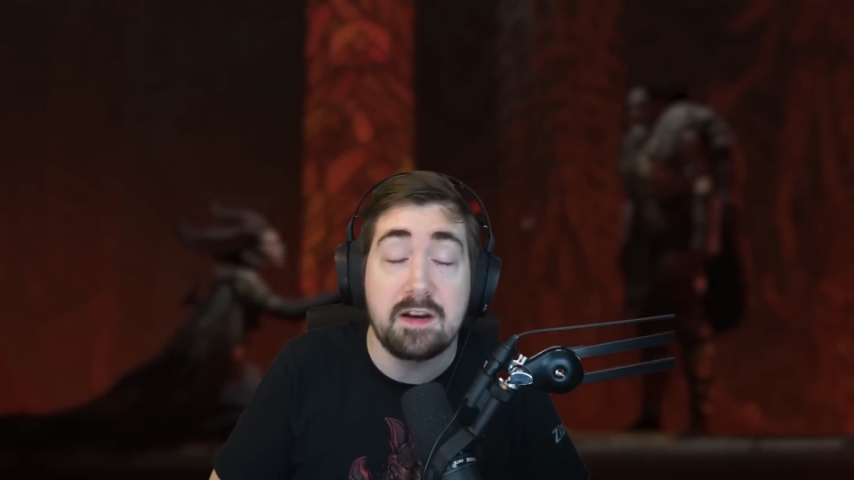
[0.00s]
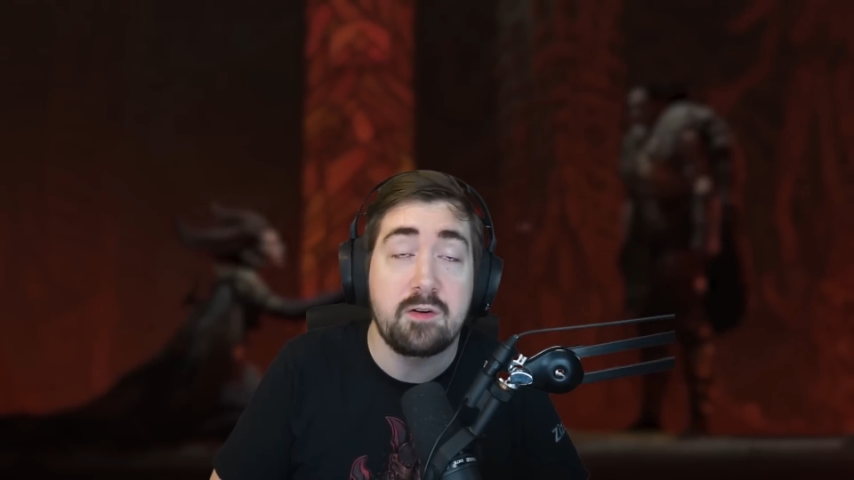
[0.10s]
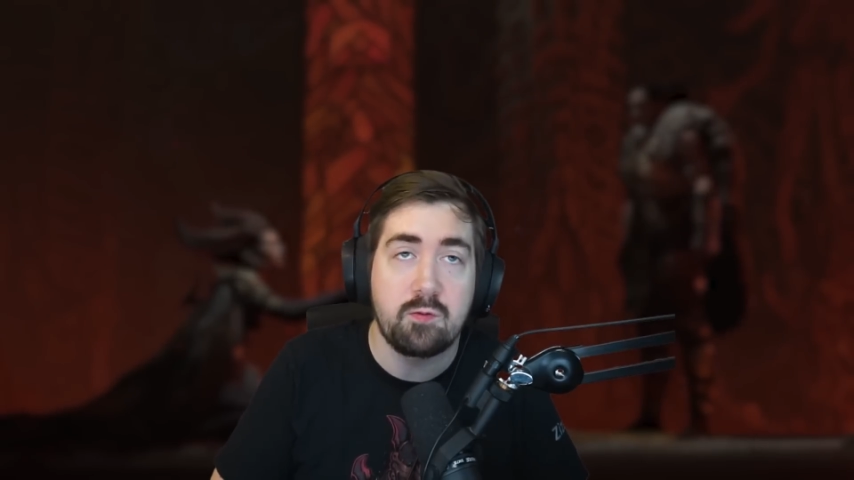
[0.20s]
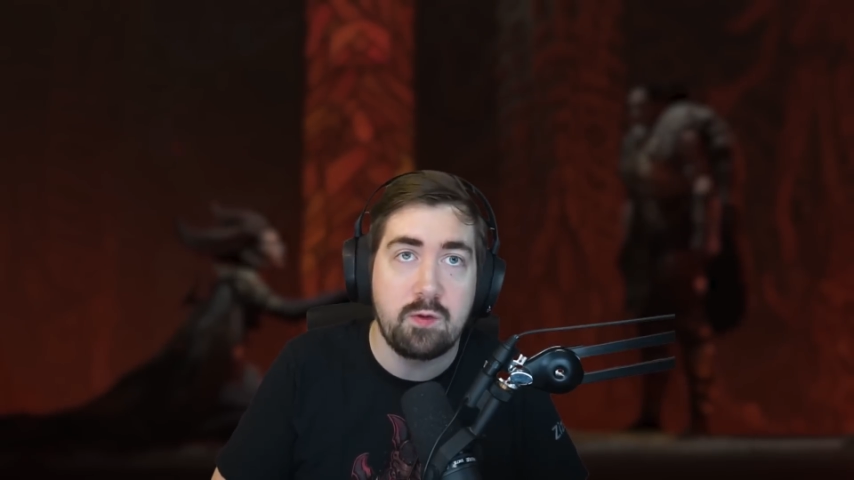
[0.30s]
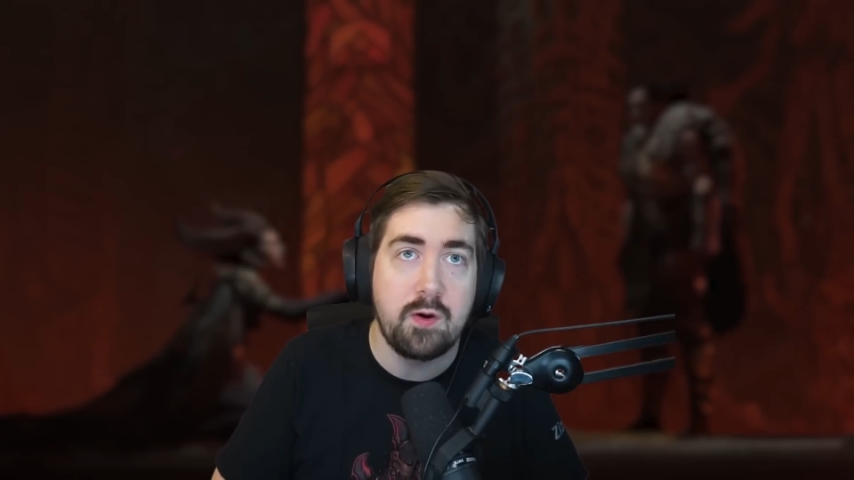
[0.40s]

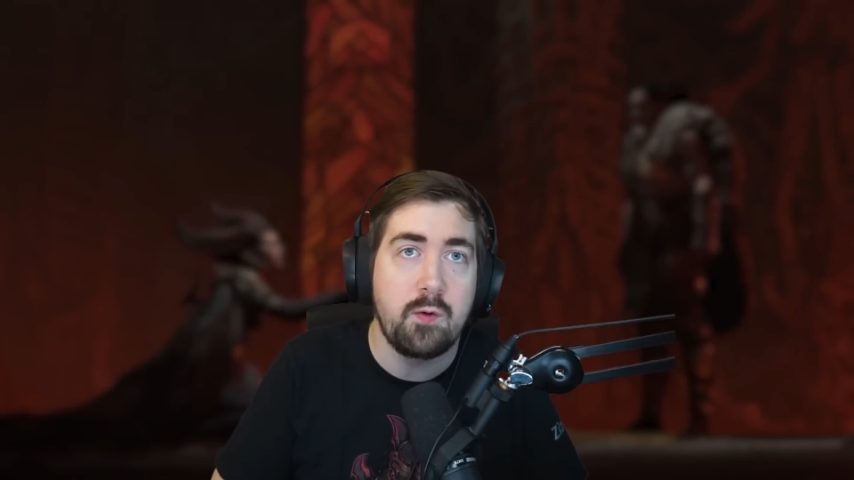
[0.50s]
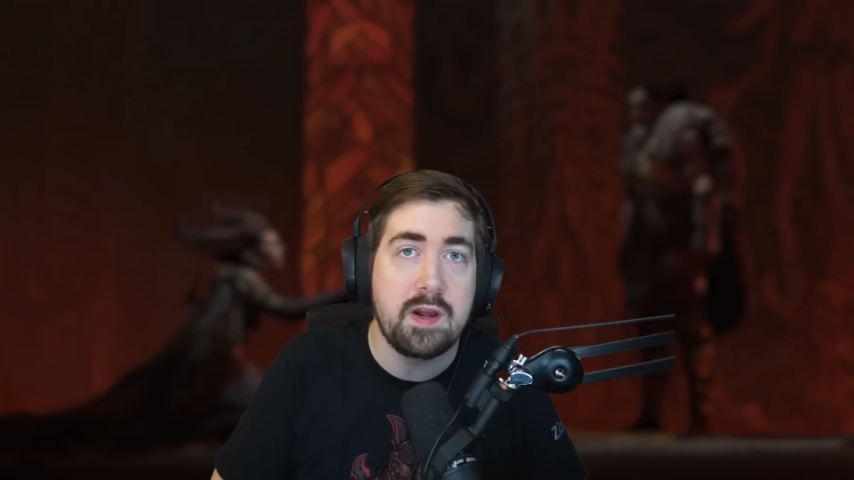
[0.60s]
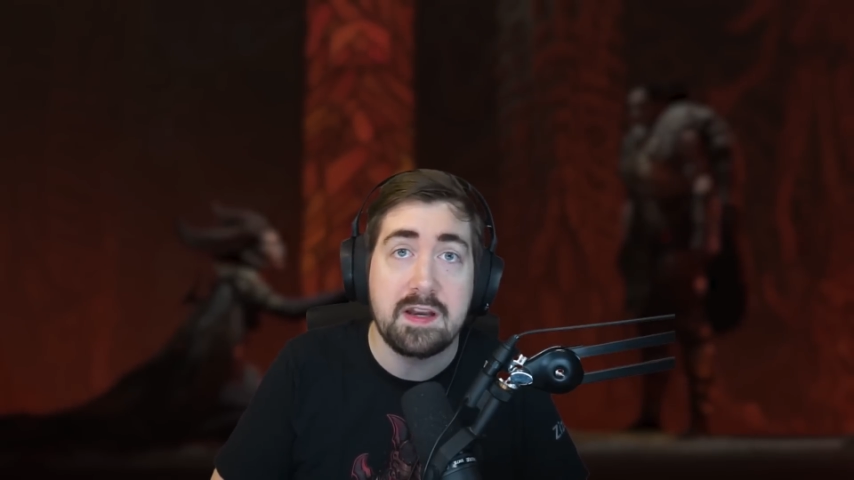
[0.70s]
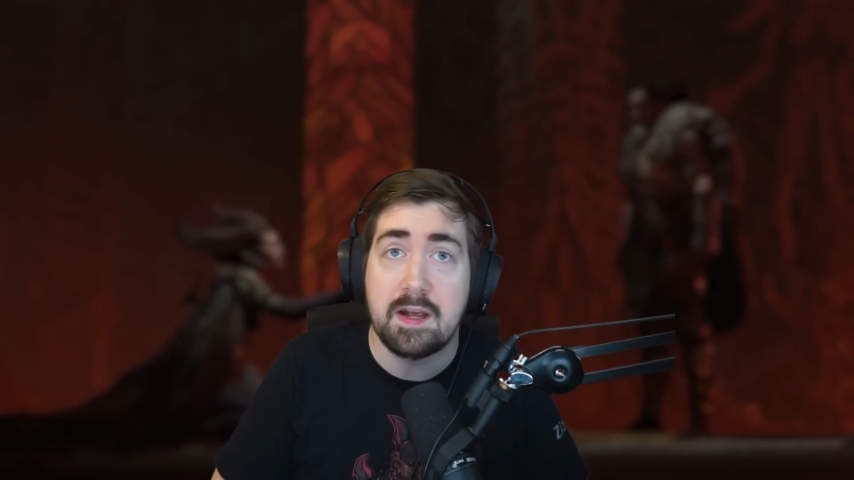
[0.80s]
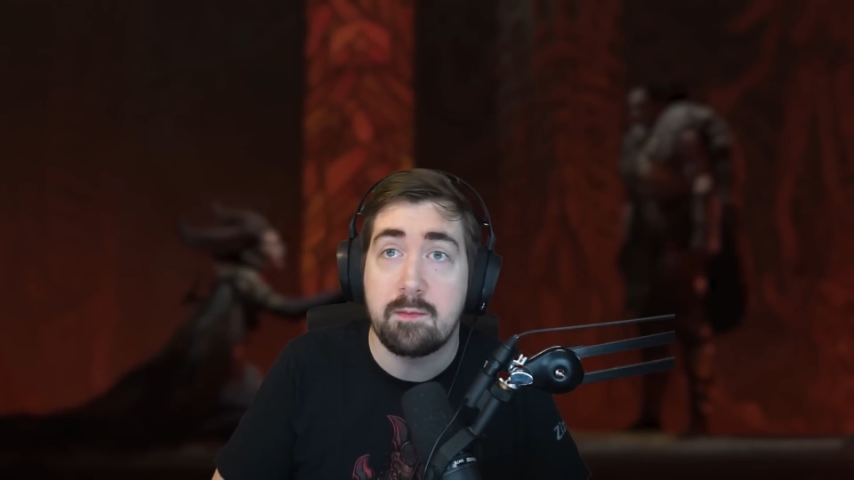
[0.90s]
grow
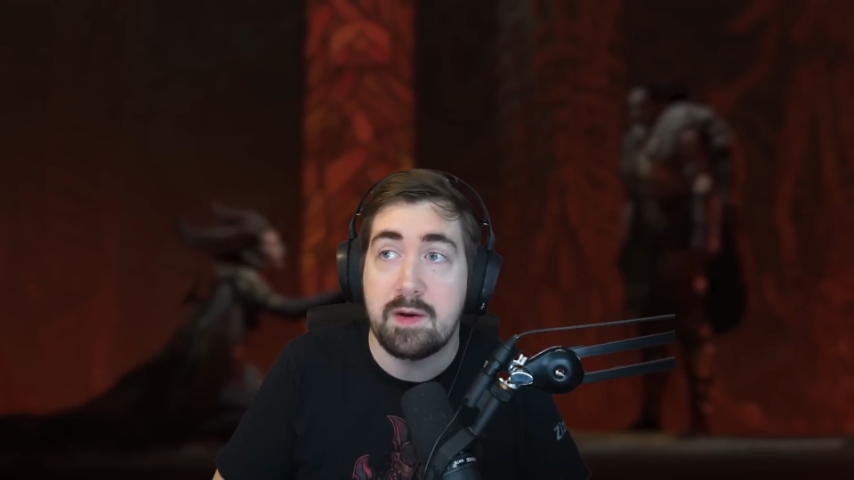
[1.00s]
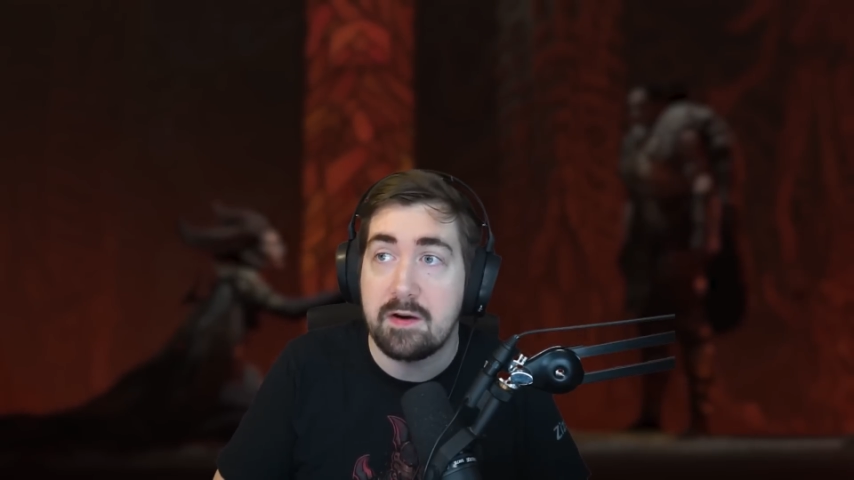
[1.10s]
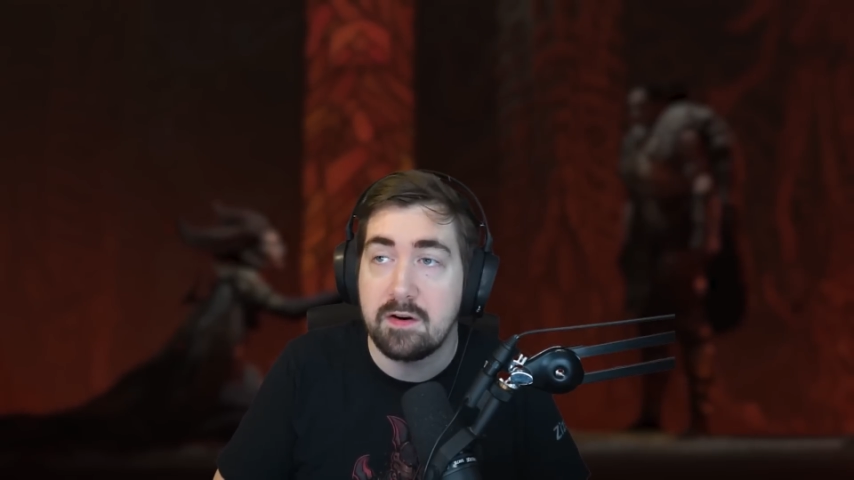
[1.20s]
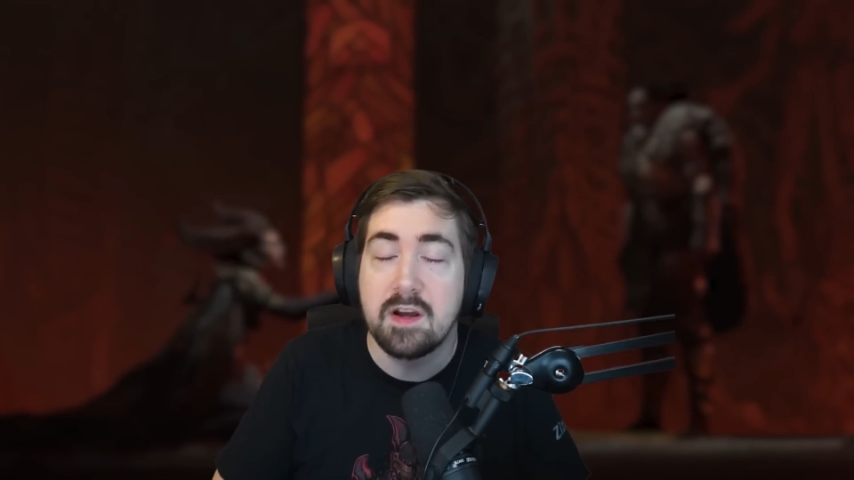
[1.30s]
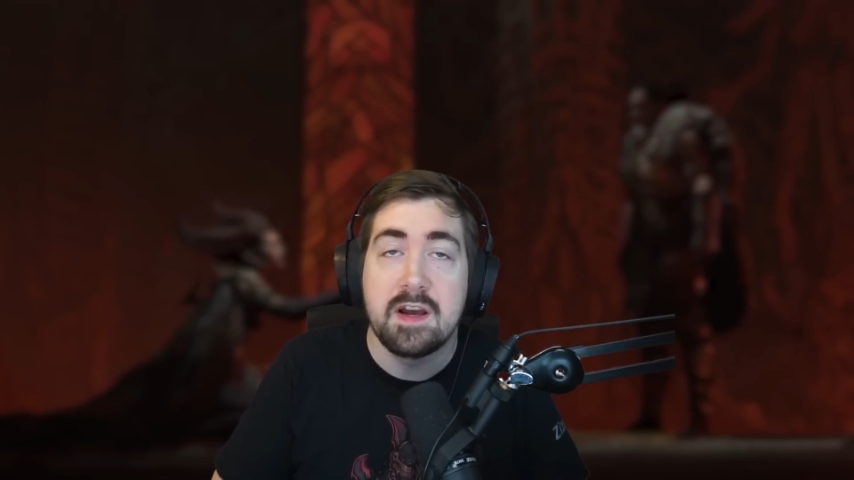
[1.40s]
and get
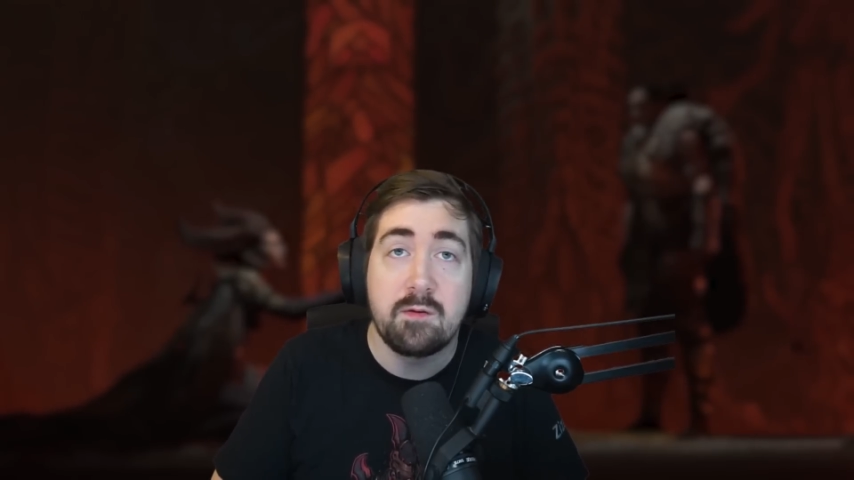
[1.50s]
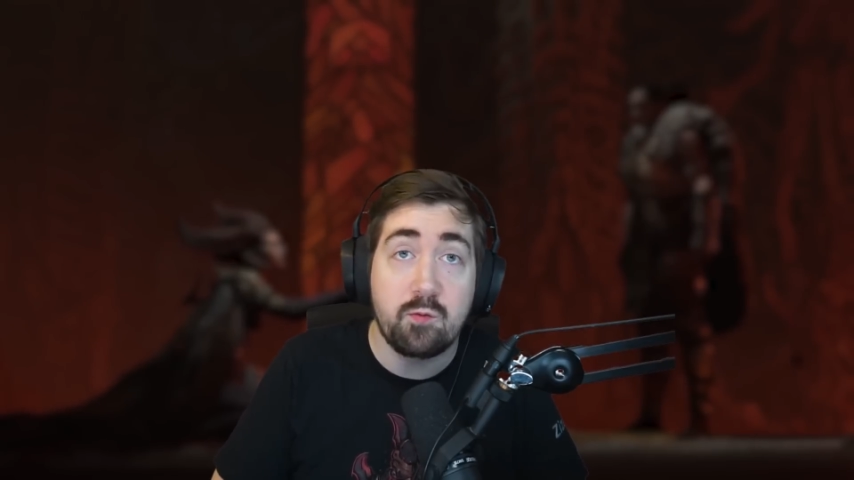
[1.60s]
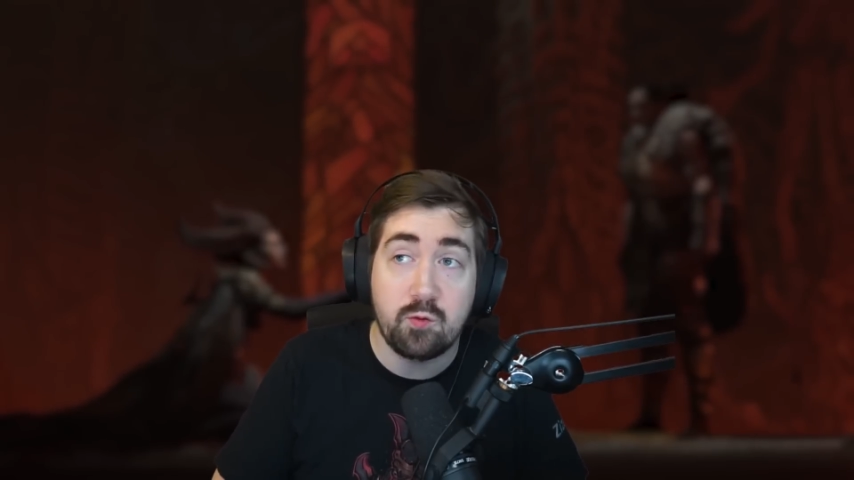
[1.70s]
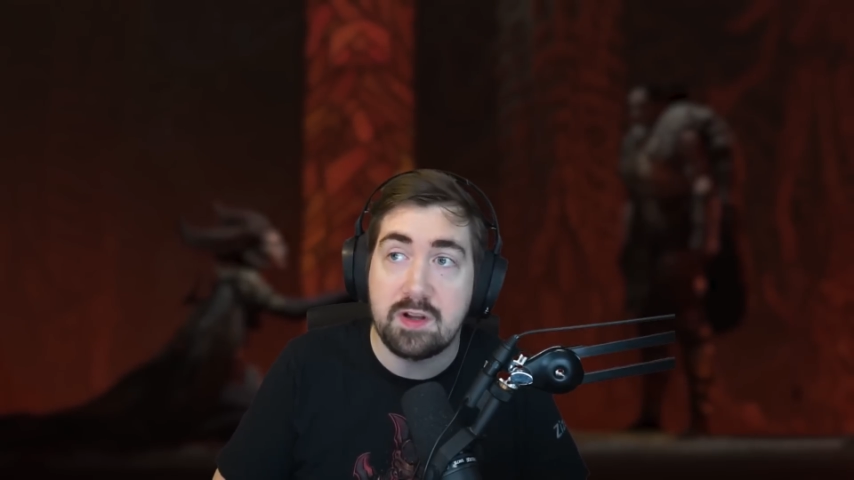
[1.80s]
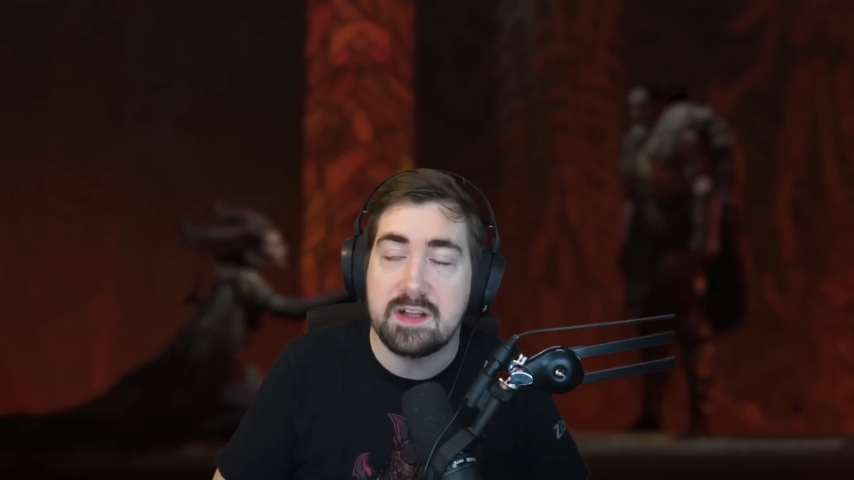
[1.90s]
better. Really